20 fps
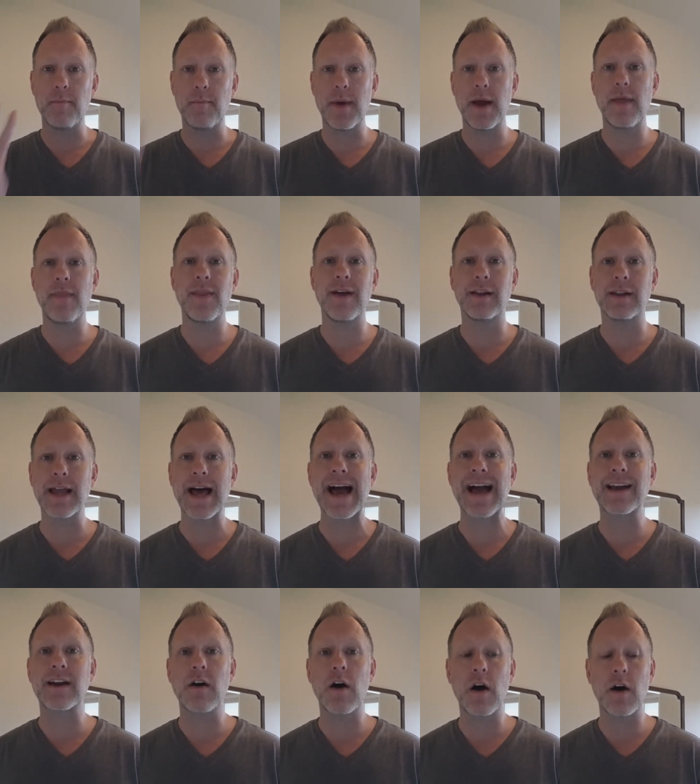men that
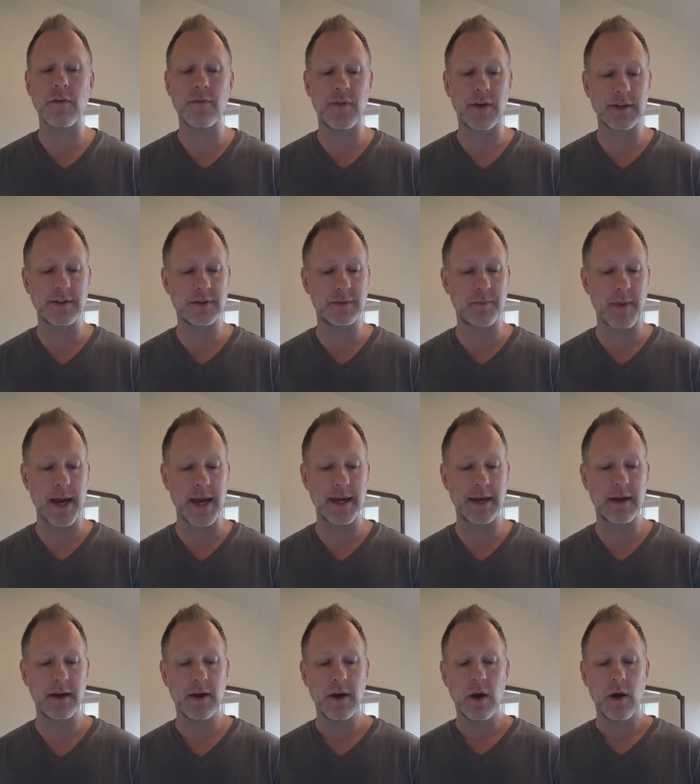lack confidence
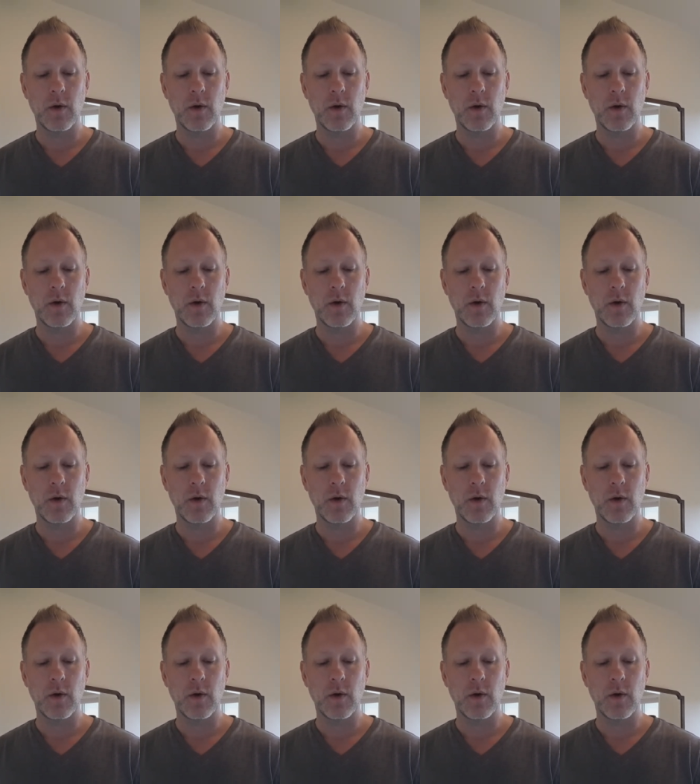make